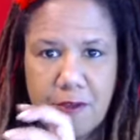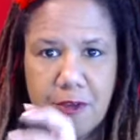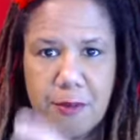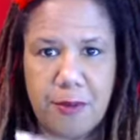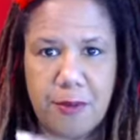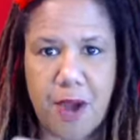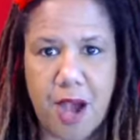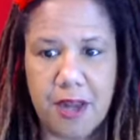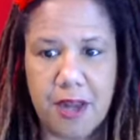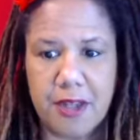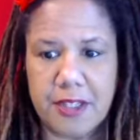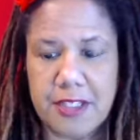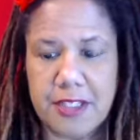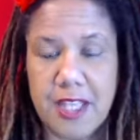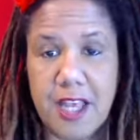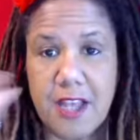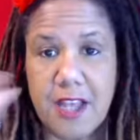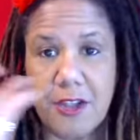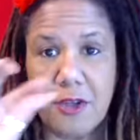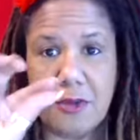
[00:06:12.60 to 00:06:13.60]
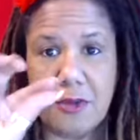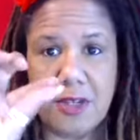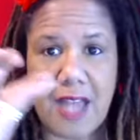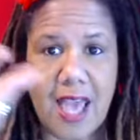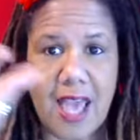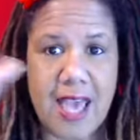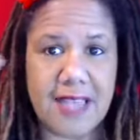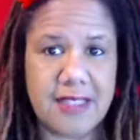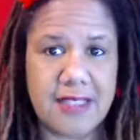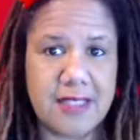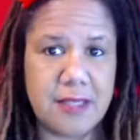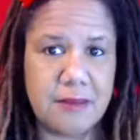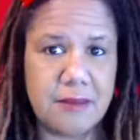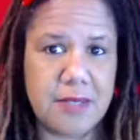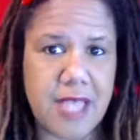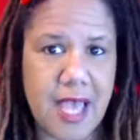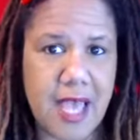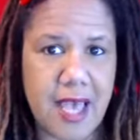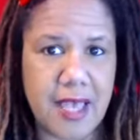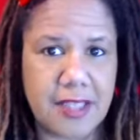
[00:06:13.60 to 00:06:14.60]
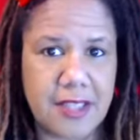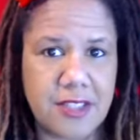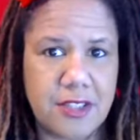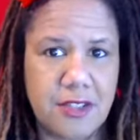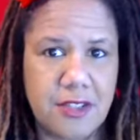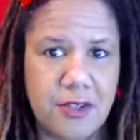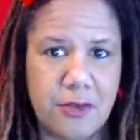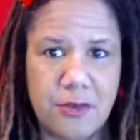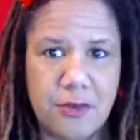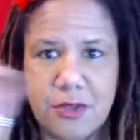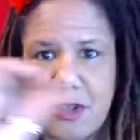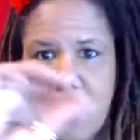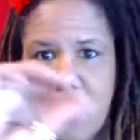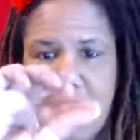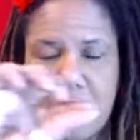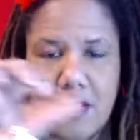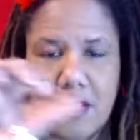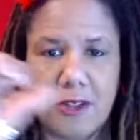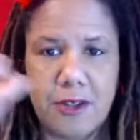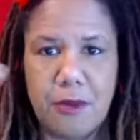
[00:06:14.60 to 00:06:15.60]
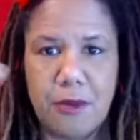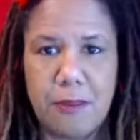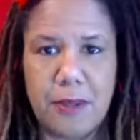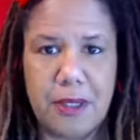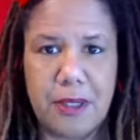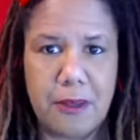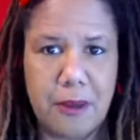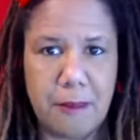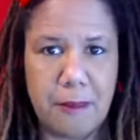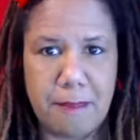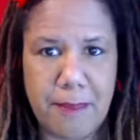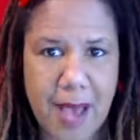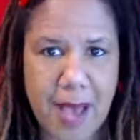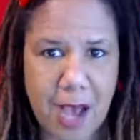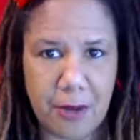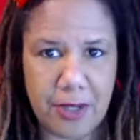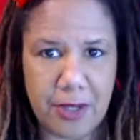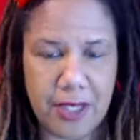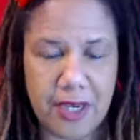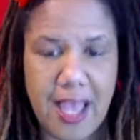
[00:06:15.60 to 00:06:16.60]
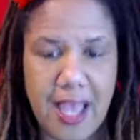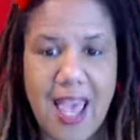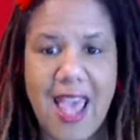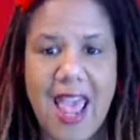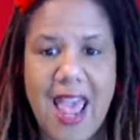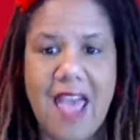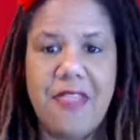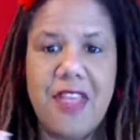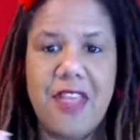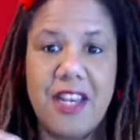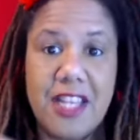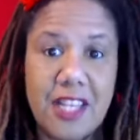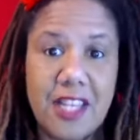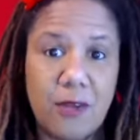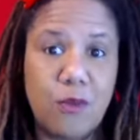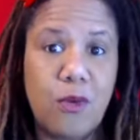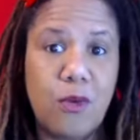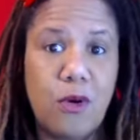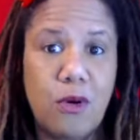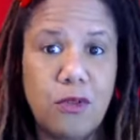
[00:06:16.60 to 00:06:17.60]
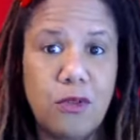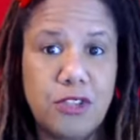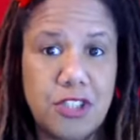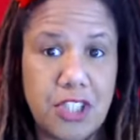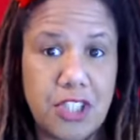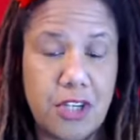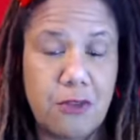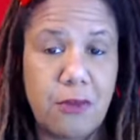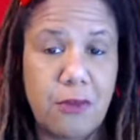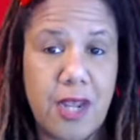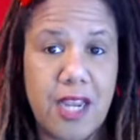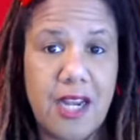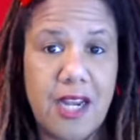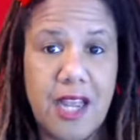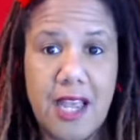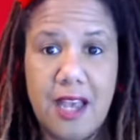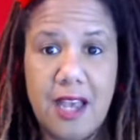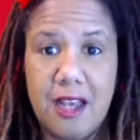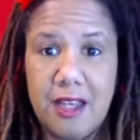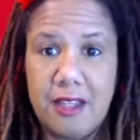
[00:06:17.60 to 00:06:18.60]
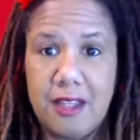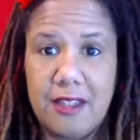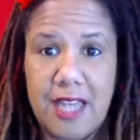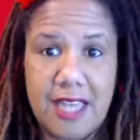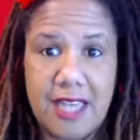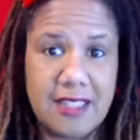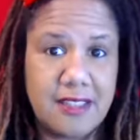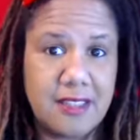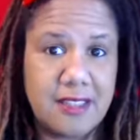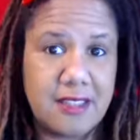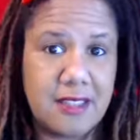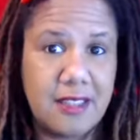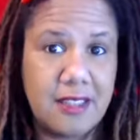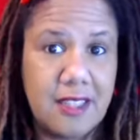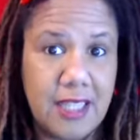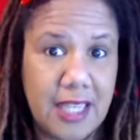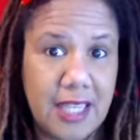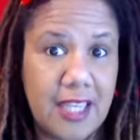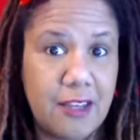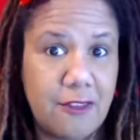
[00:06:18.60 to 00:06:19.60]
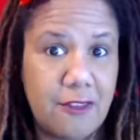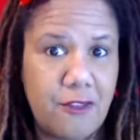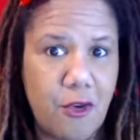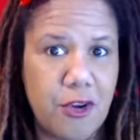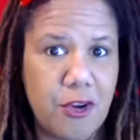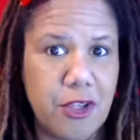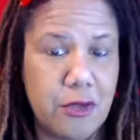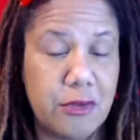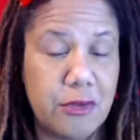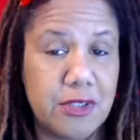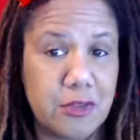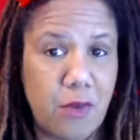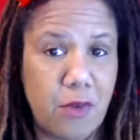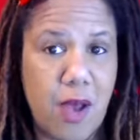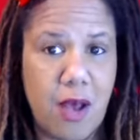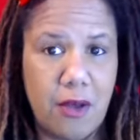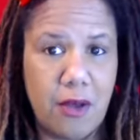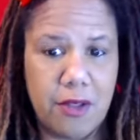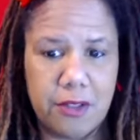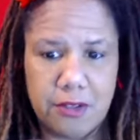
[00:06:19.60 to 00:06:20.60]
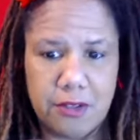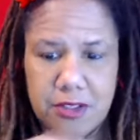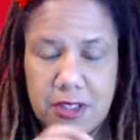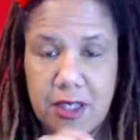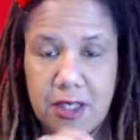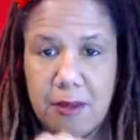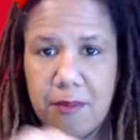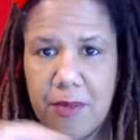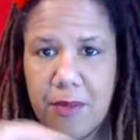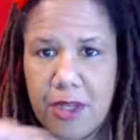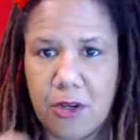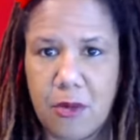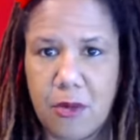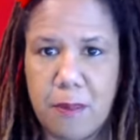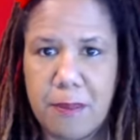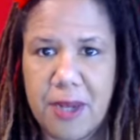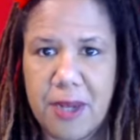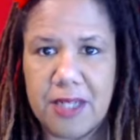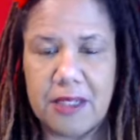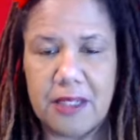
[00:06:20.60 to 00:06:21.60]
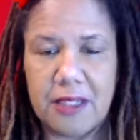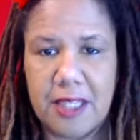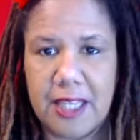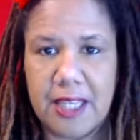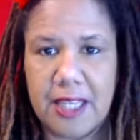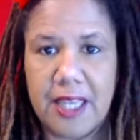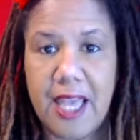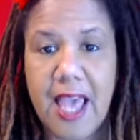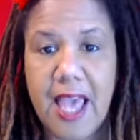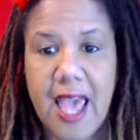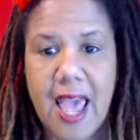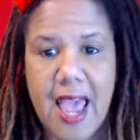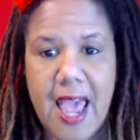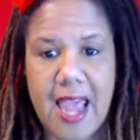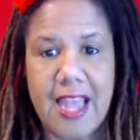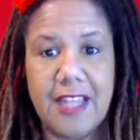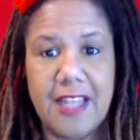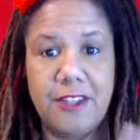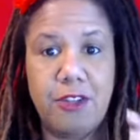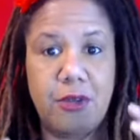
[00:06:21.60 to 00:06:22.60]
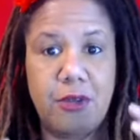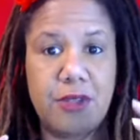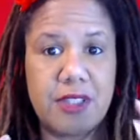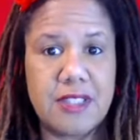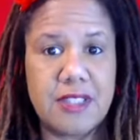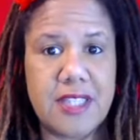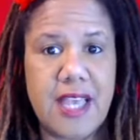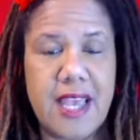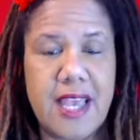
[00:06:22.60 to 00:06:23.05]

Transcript: product. You can add some text, talk a little bit about it, and then it will generate a nice link for you as well. It'll a little button link, and you can